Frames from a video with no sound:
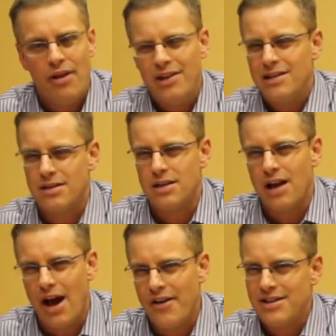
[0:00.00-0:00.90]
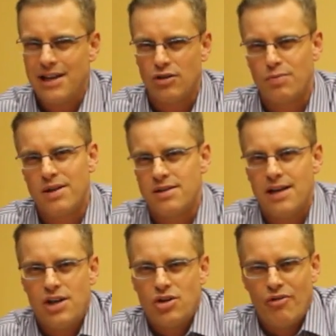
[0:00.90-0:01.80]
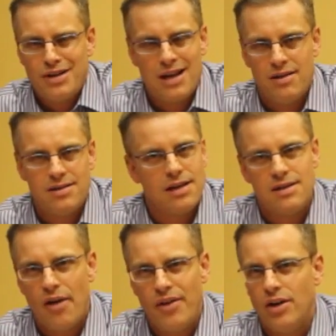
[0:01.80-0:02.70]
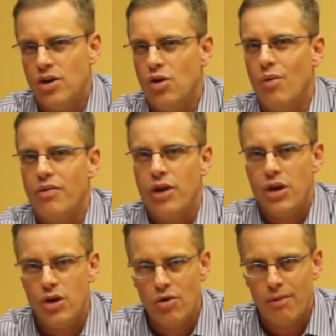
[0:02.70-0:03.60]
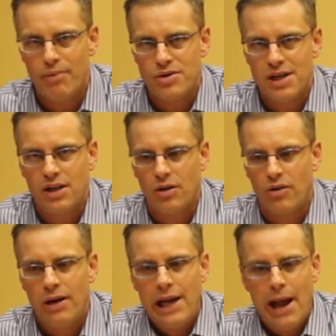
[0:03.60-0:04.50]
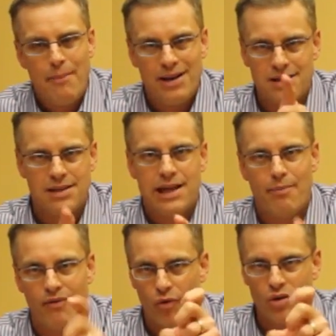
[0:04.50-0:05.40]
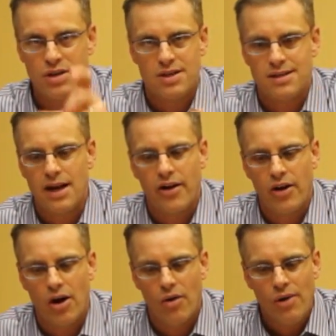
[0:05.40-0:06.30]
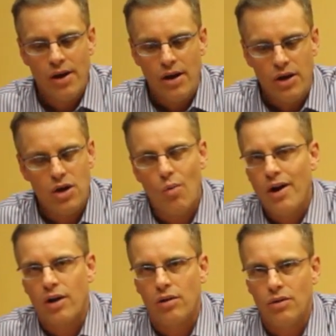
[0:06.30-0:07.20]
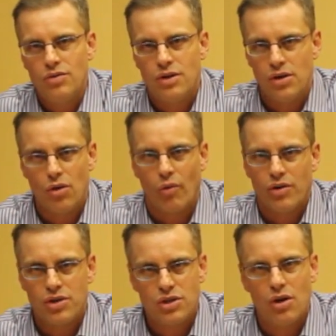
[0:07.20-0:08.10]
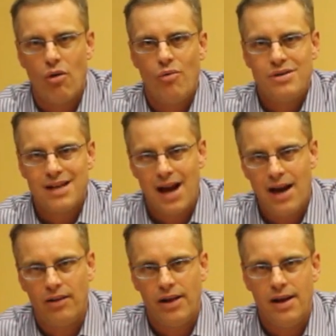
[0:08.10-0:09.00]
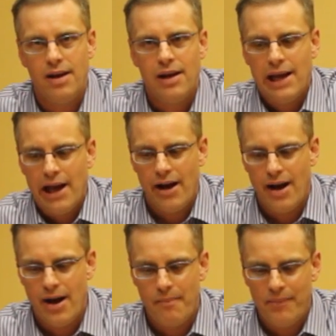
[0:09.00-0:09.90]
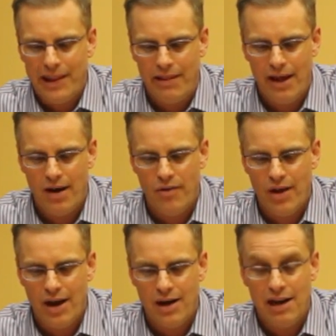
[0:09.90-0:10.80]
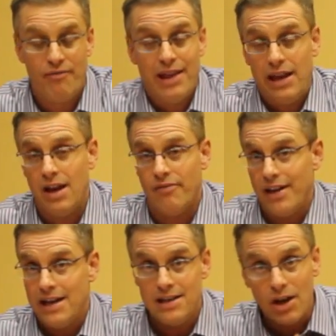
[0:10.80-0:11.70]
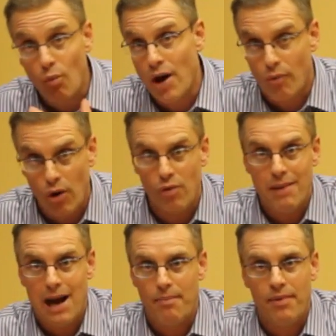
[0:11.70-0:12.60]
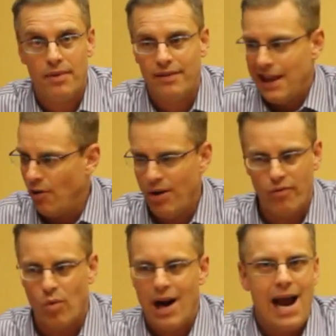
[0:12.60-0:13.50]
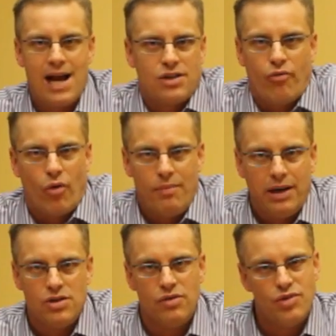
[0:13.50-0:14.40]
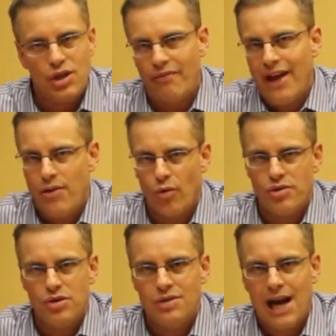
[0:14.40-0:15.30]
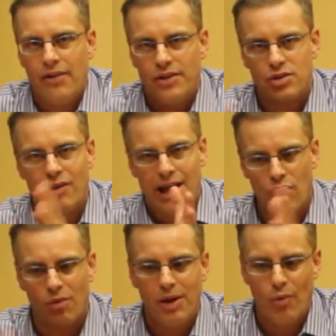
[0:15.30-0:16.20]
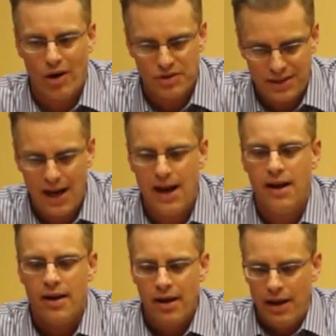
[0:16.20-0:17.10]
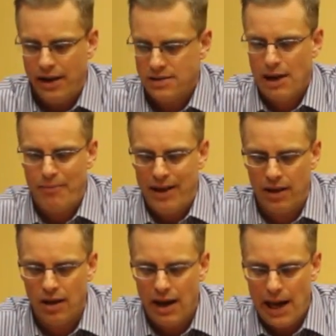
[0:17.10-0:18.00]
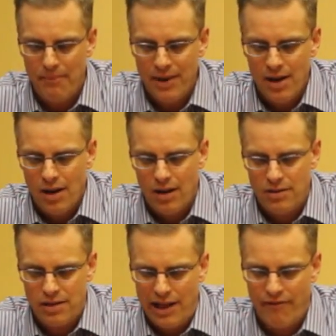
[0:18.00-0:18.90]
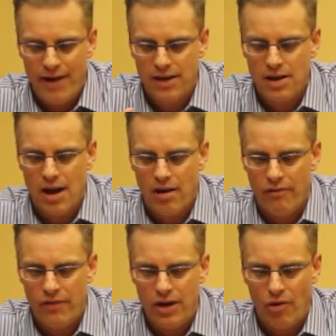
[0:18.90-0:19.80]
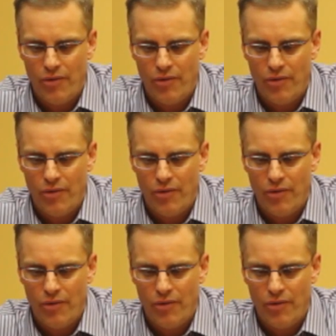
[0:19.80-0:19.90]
This is not a sales presentation. This has nothing to do with you in particular. But as I said before just a second ago, you don't want to close the door so tightly that if they did want a roadmap, that they don't even want to ask for it because you've shut that door too tightly. So again, normally what I'll say is something to the effect of,